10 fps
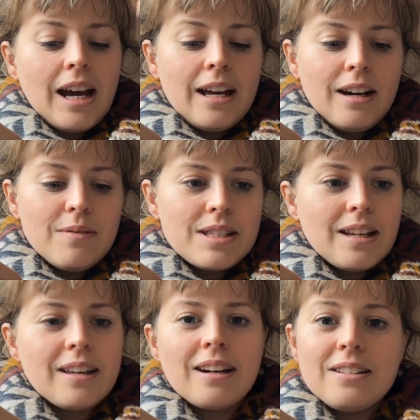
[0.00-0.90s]
And I was
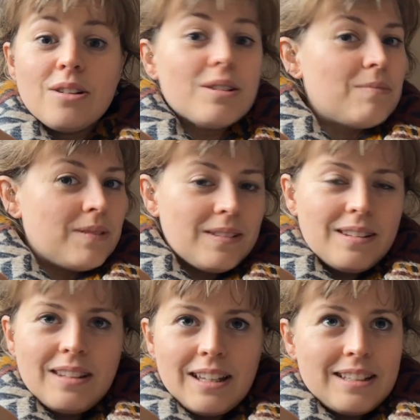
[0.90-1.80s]
like, I told him
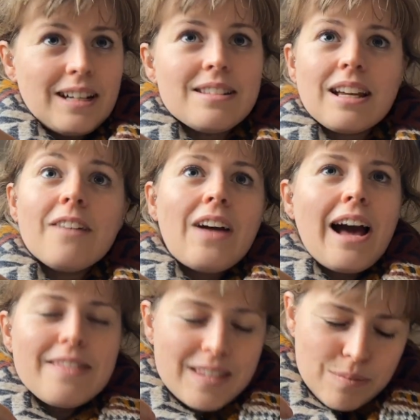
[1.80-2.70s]
the other day, I was like, I've
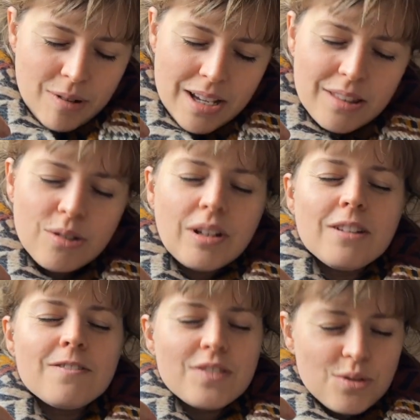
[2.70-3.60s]
had this breakthrough and
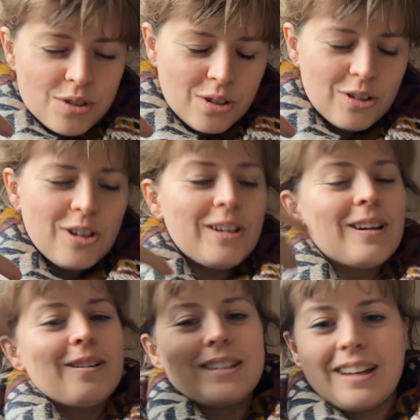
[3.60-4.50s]
it feels so good.
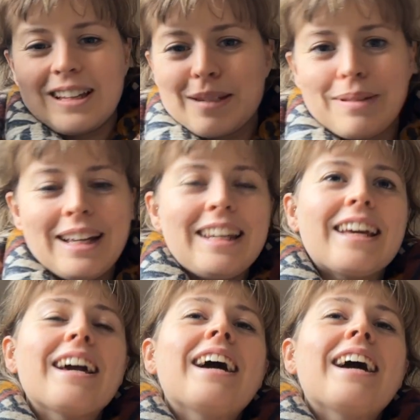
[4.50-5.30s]
And I was like explaining it.